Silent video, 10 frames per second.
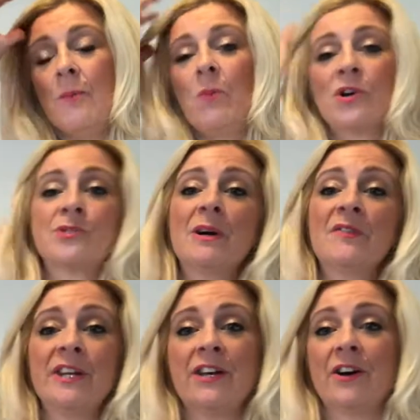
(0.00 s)
Watch my
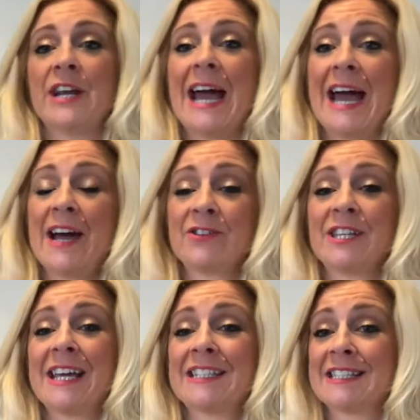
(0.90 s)
video on how
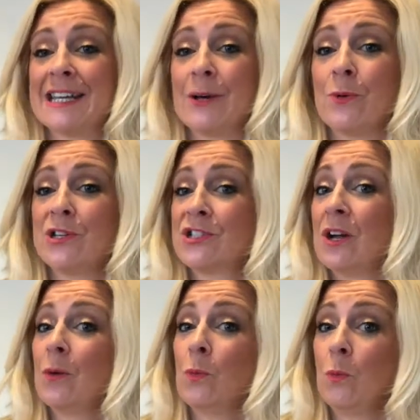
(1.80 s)
to extinguish
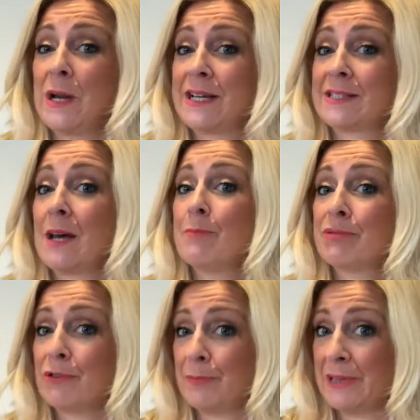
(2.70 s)
wicks
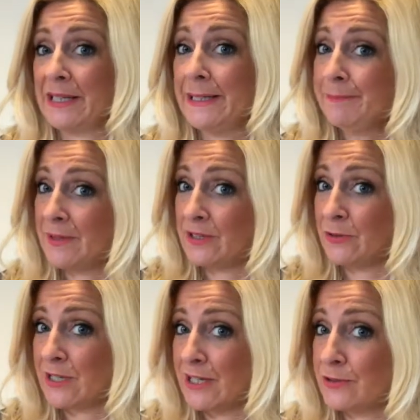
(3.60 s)
properly in
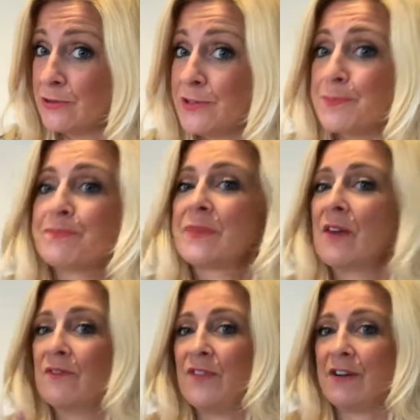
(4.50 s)
your candles.
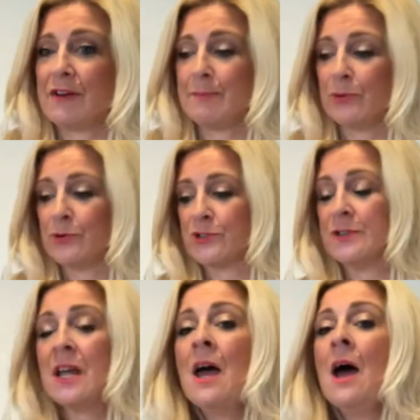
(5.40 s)
Very
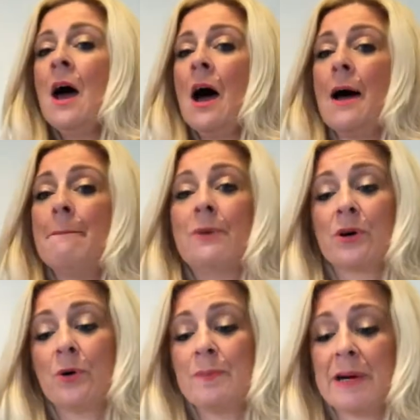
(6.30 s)
important.
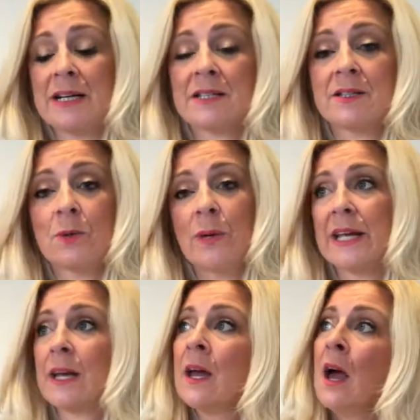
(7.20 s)
But going back to the
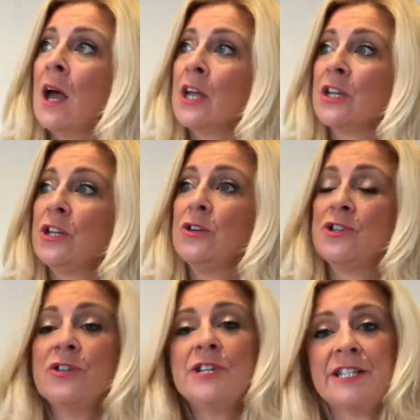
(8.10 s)
wick, you
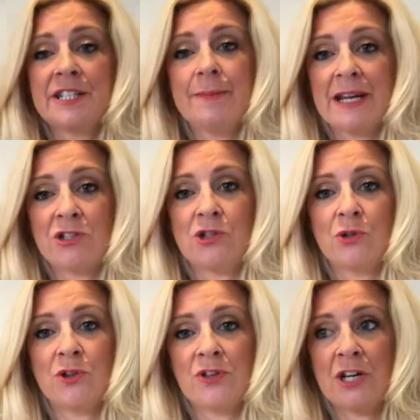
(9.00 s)
do need to make
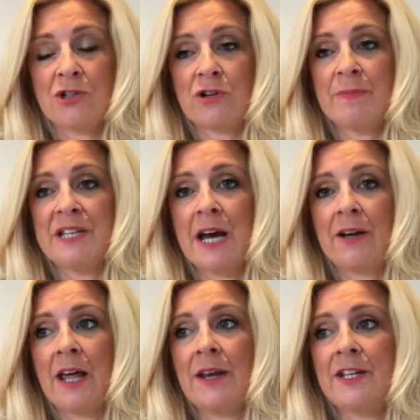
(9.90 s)
sure that they're trimmed
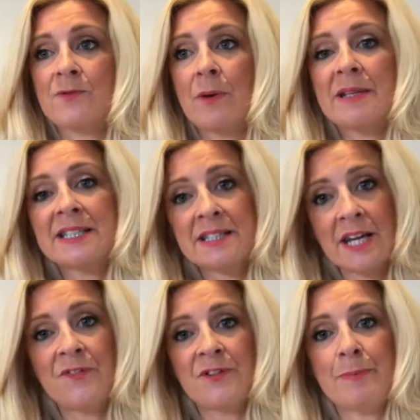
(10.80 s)
down, and it's from a
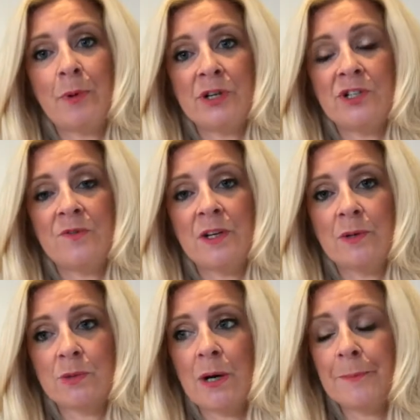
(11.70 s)
safety point of view
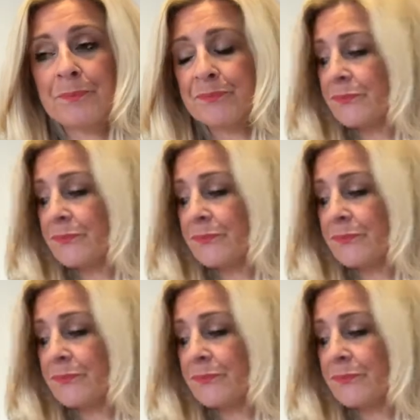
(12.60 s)
as well.